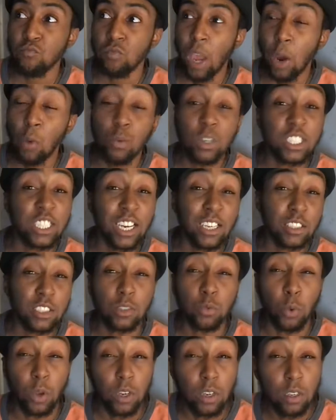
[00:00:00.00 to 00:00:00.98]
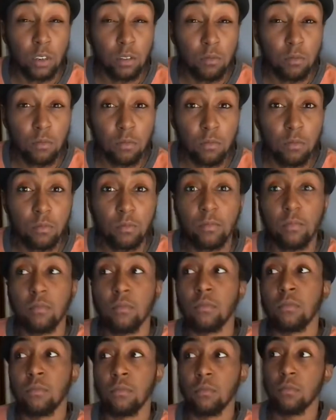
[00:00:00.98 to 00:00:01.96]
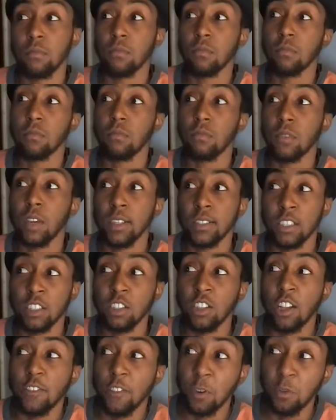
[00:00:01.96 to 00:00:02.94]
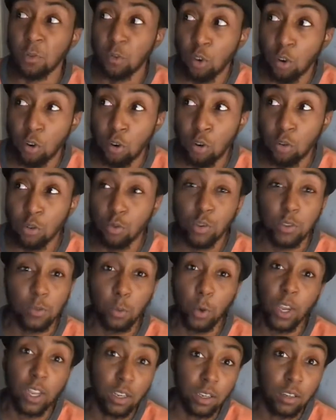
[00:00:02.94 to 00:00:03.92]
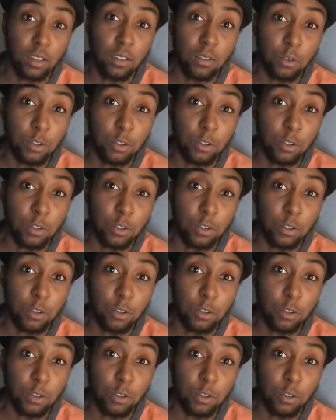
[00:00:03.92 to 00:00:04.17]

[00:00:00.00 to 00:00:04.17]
I wish I just waited because there's nothing wrong with waiting